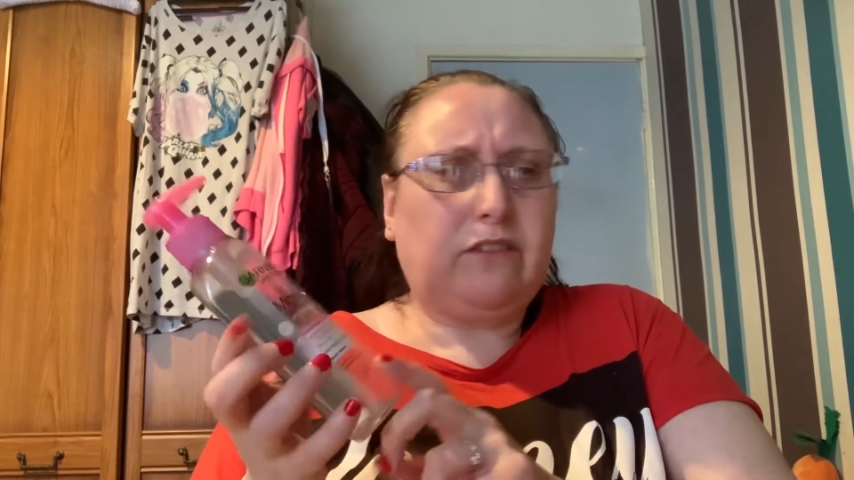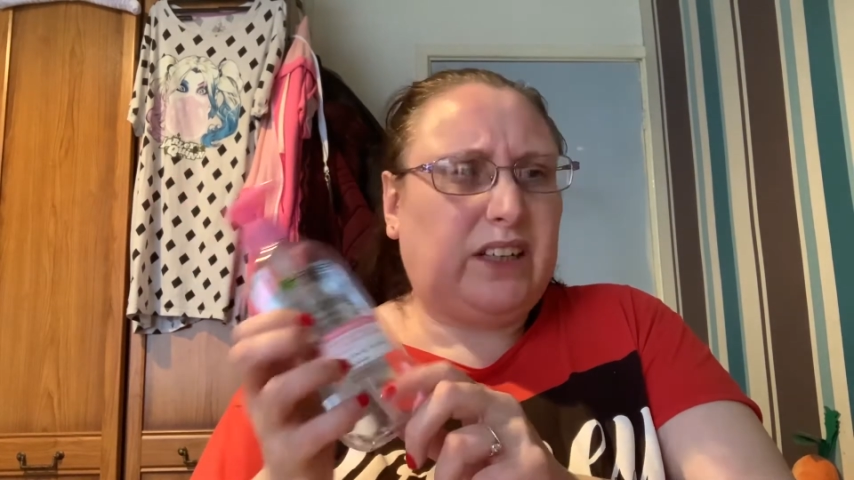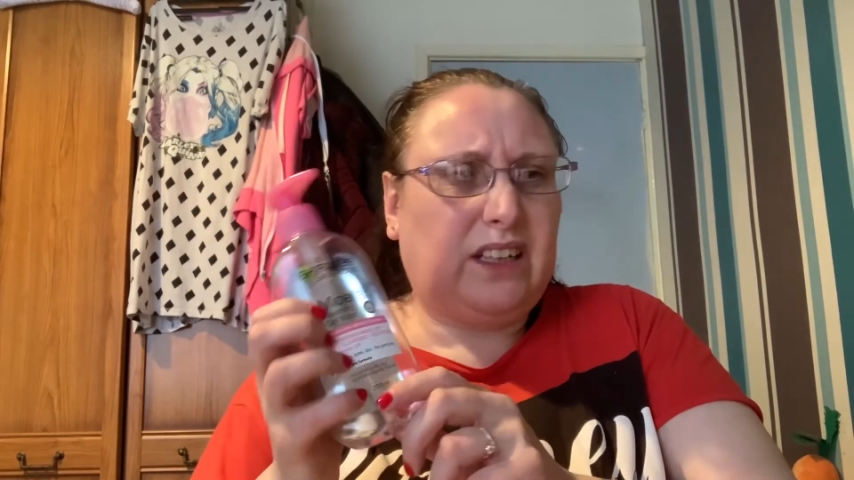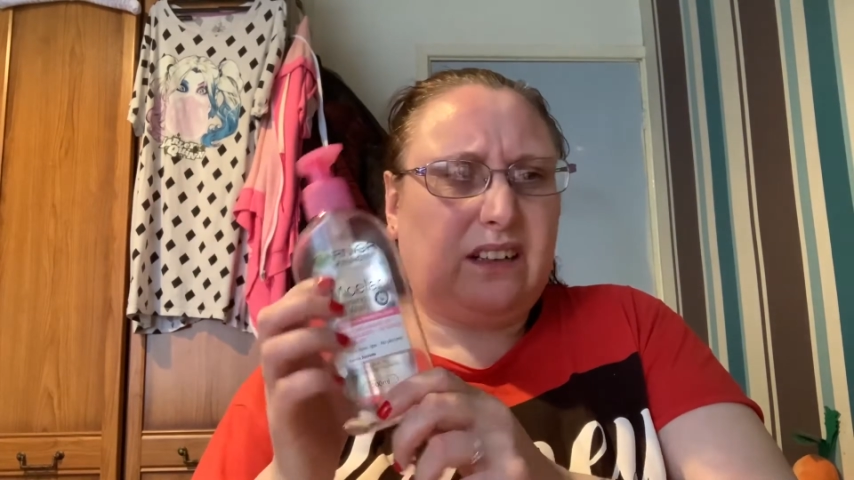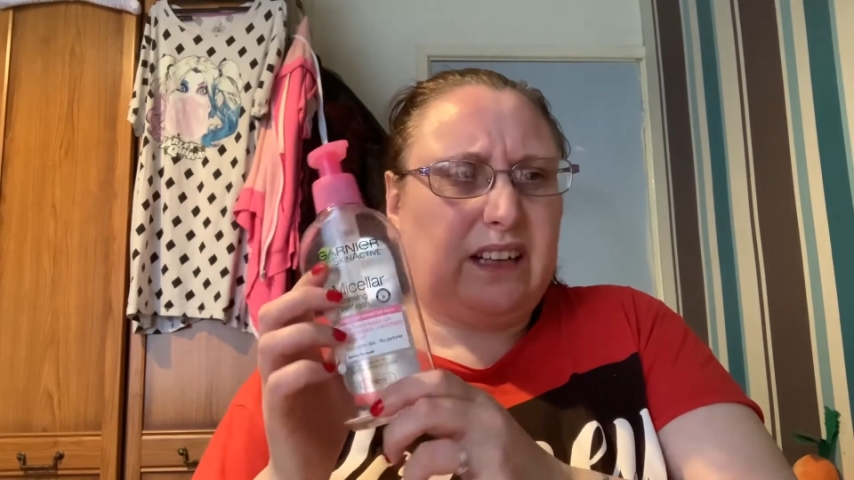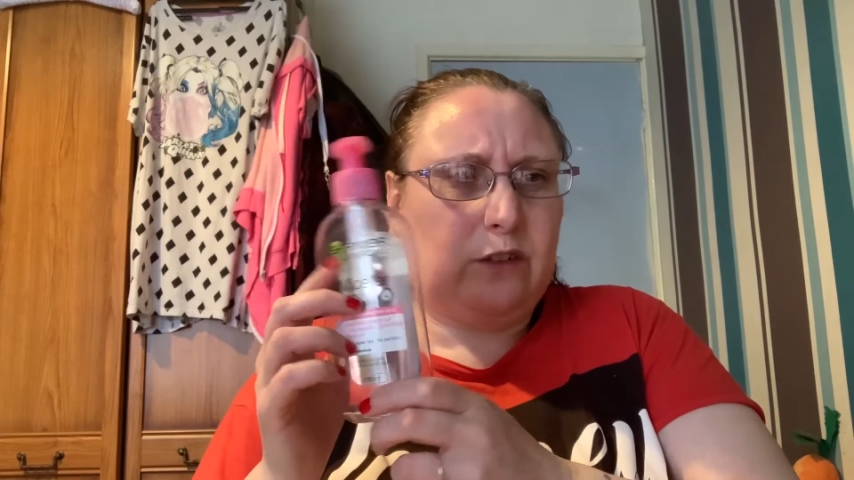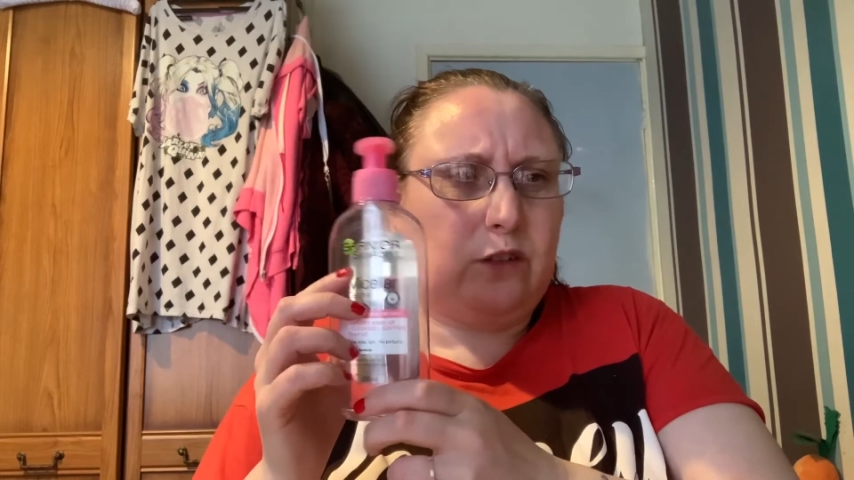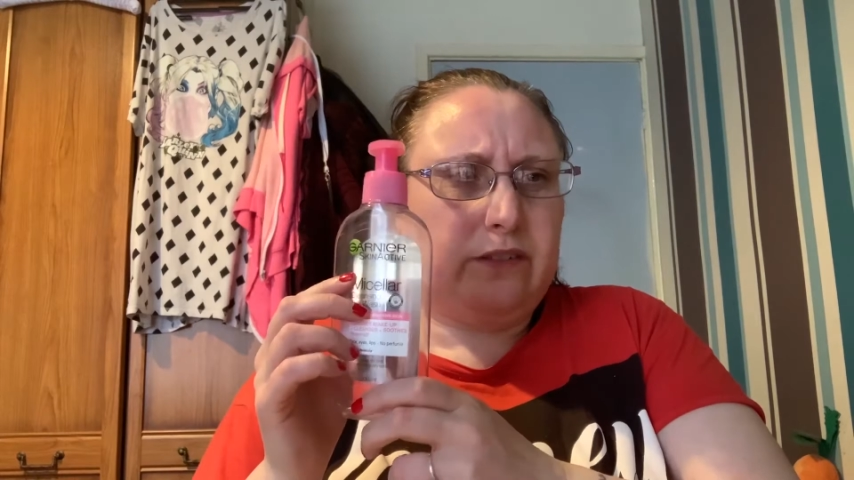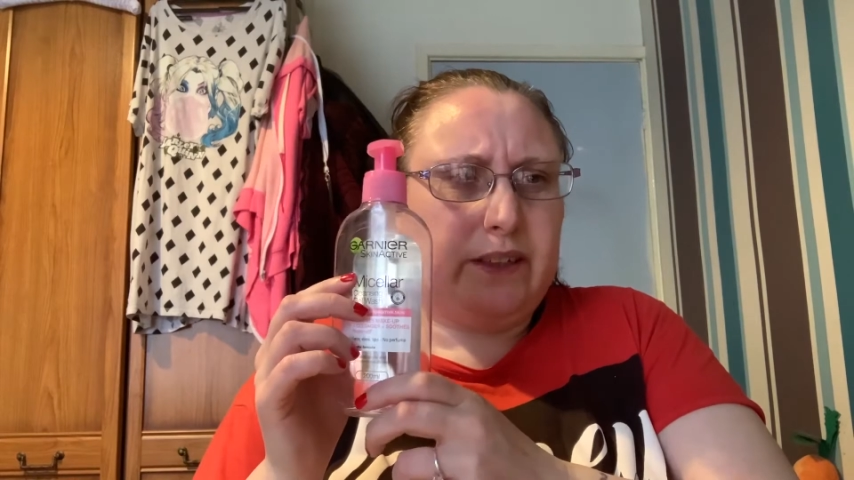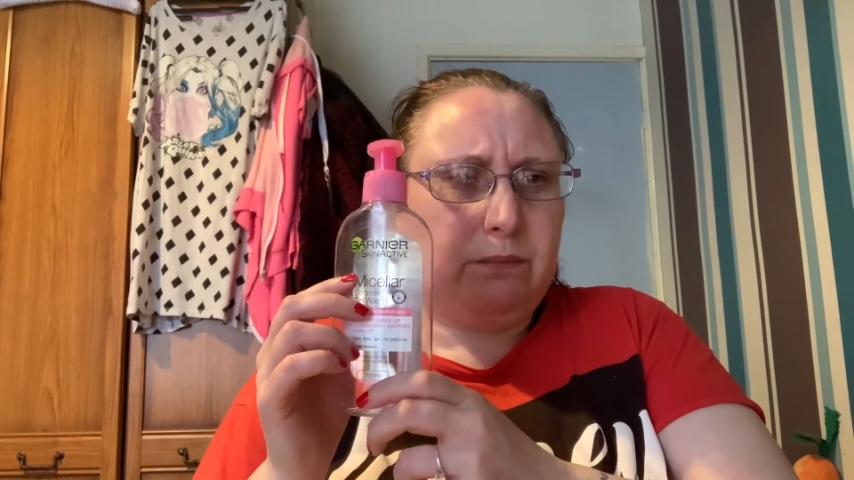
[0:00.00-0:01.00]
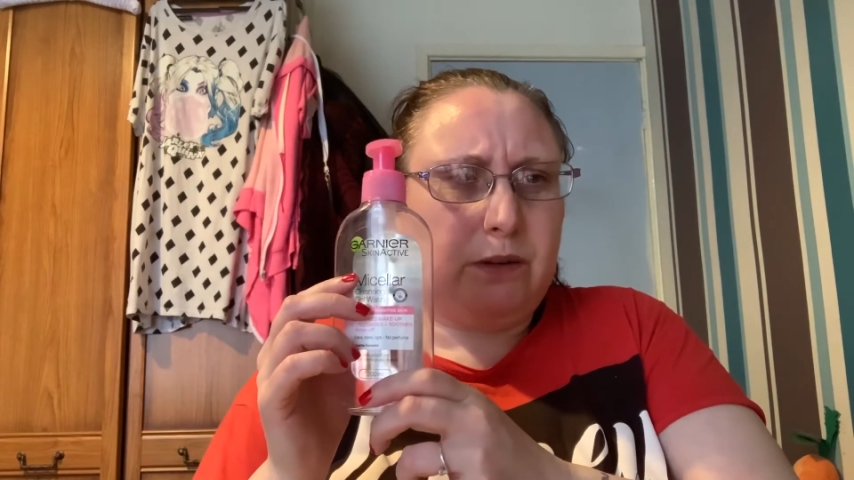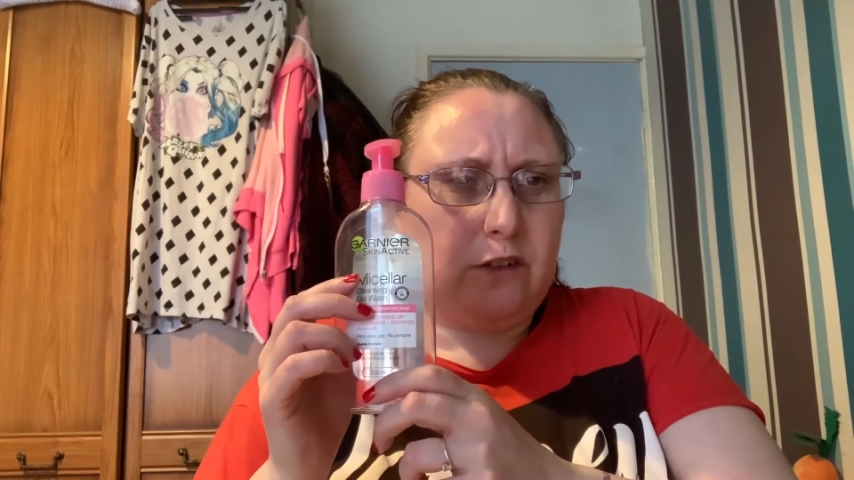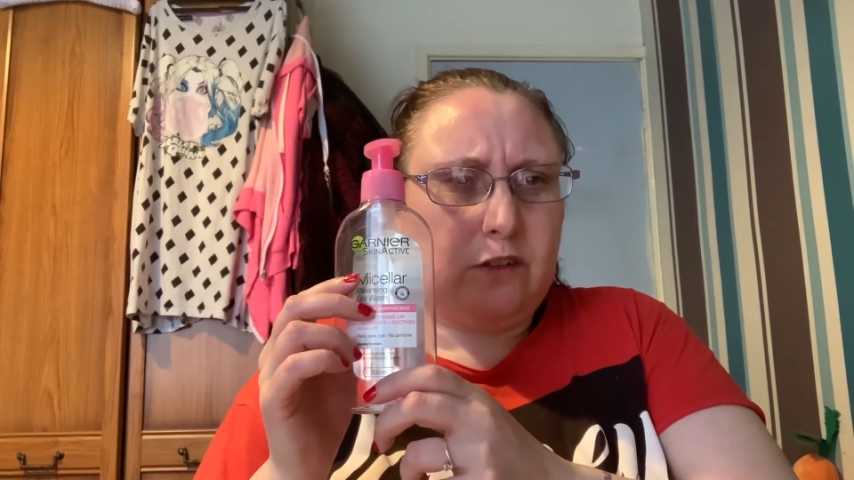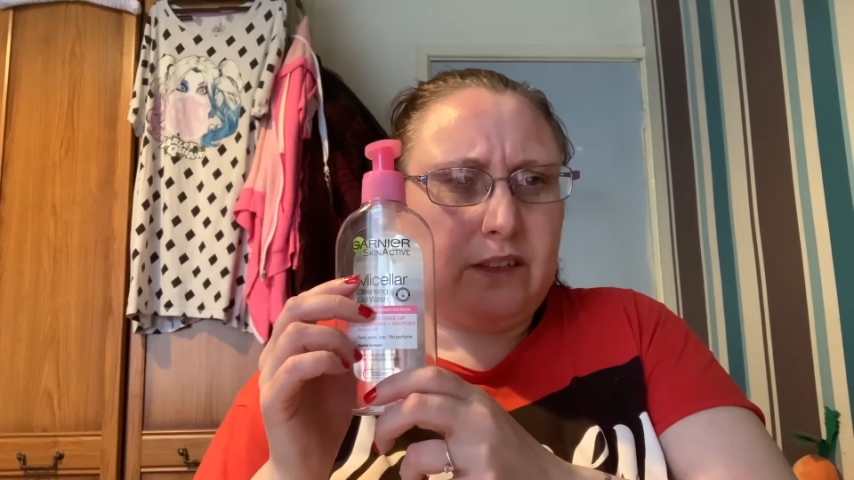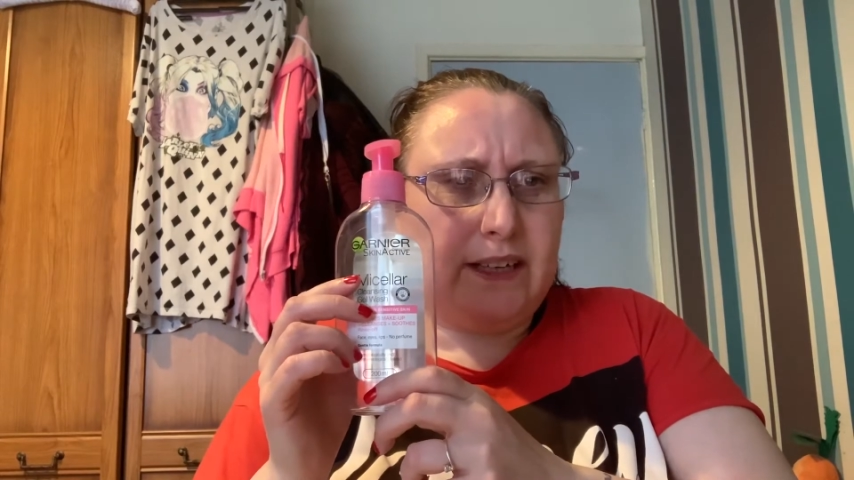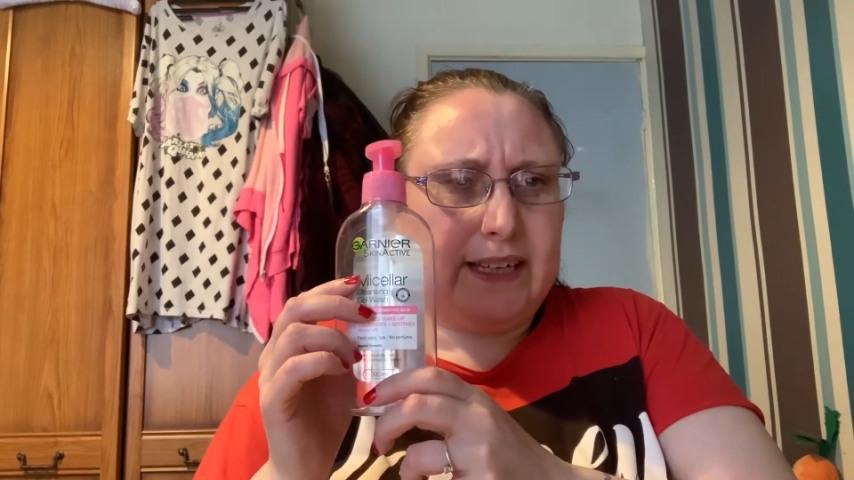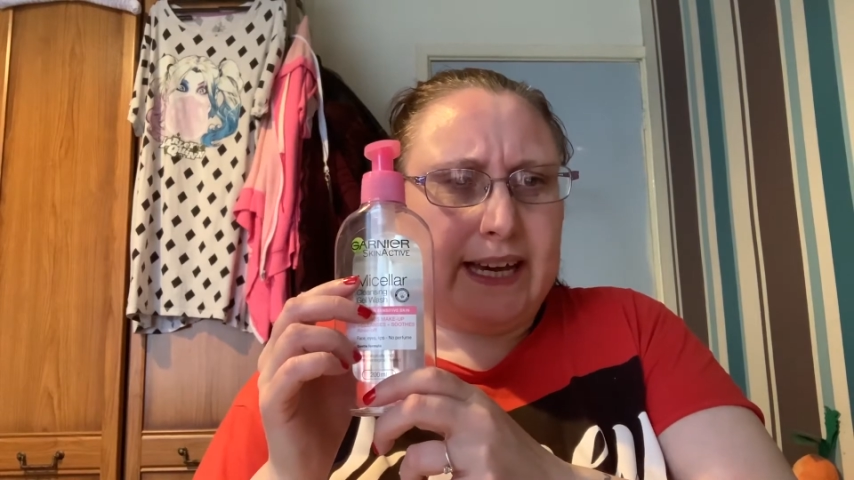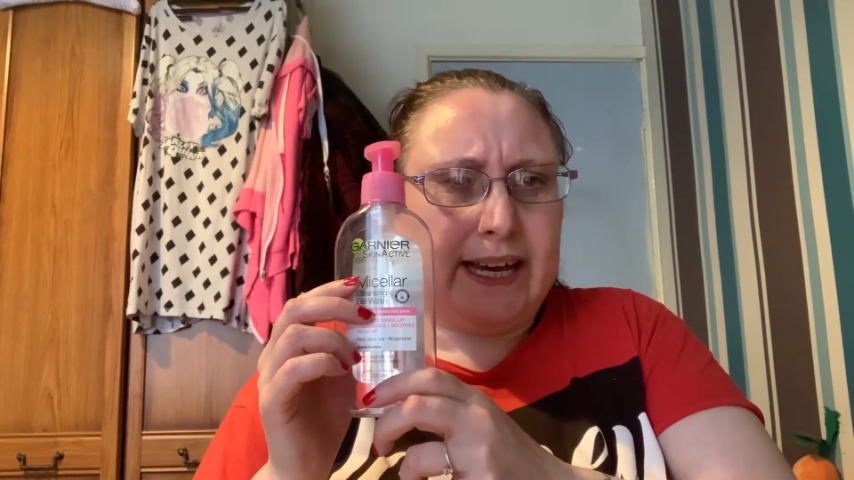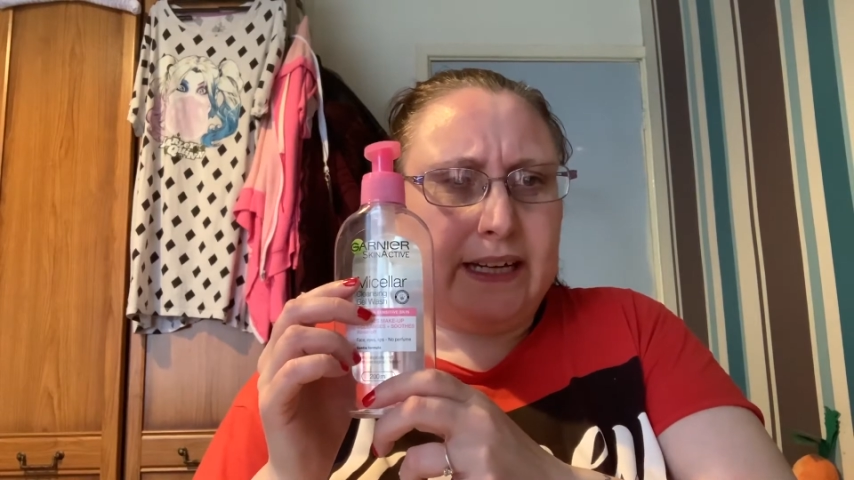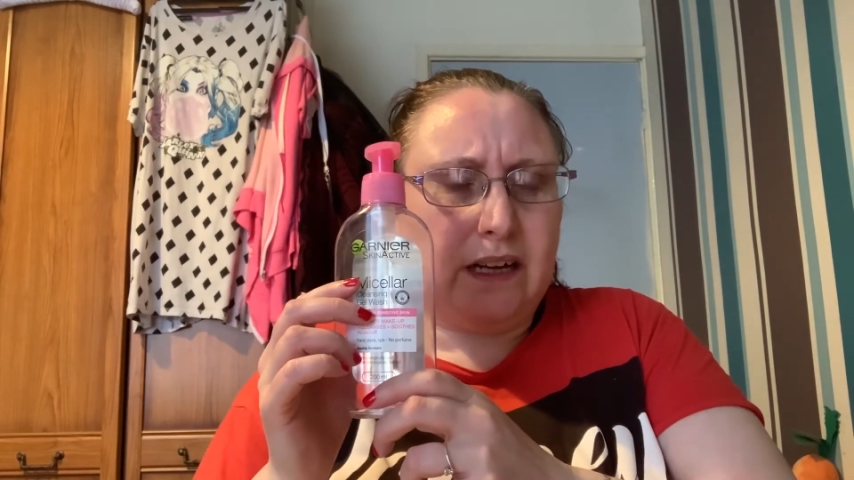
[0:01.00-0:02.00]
think I'd actually repurchase it again,